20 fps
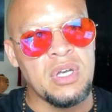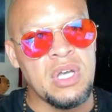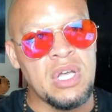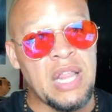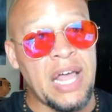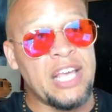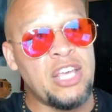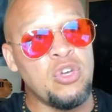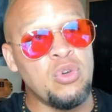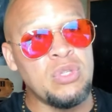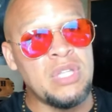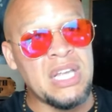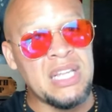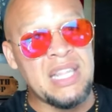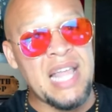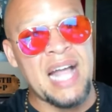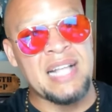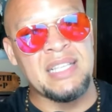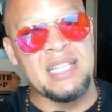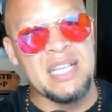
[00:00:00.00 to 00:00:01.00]
Like, you did
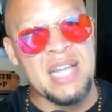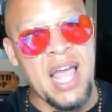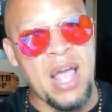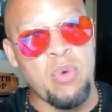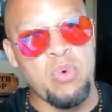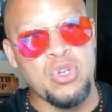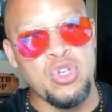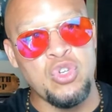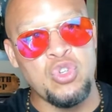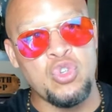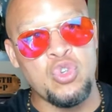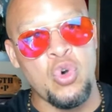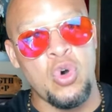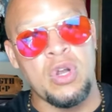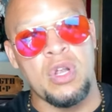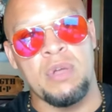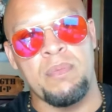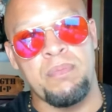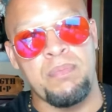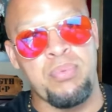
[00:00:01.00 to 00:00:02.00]
that today when you saw
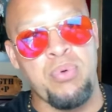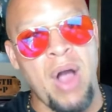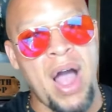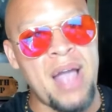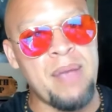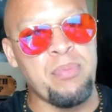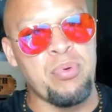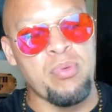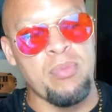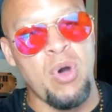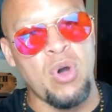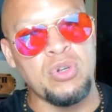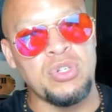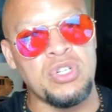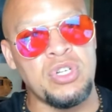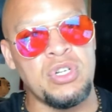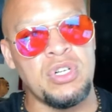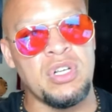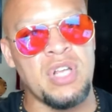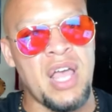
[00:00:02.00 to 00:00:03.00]
the pride
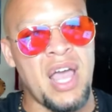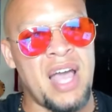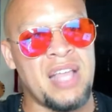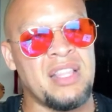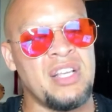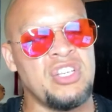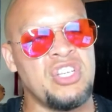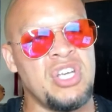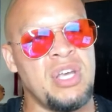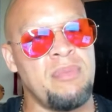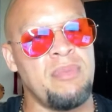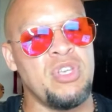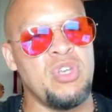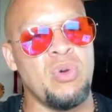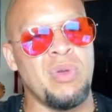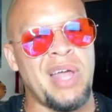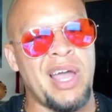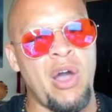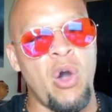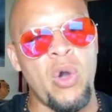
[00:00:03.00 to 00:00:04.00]
promotion at the gym and you
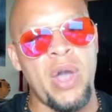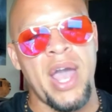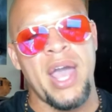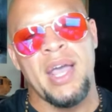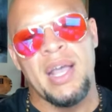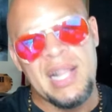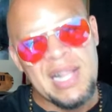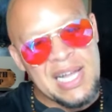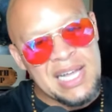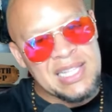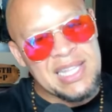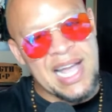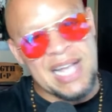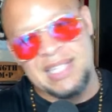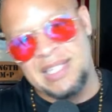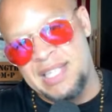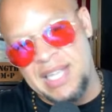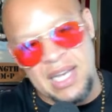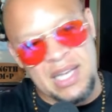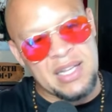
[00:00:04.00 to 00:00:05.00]
were like, okay,
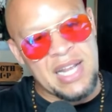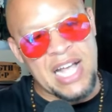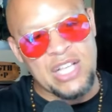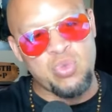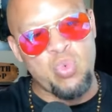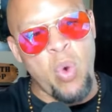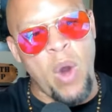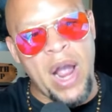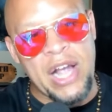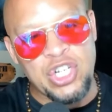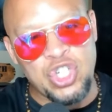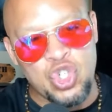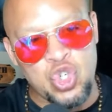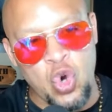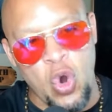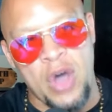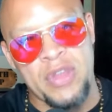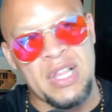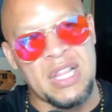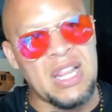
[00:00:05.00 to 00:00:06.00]
that's it. That's where I
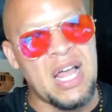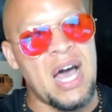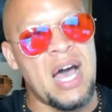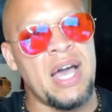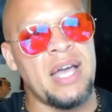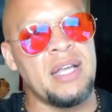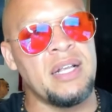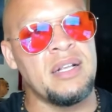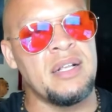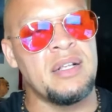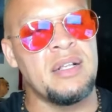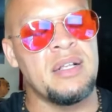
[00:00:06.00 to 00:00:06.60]
draw the line.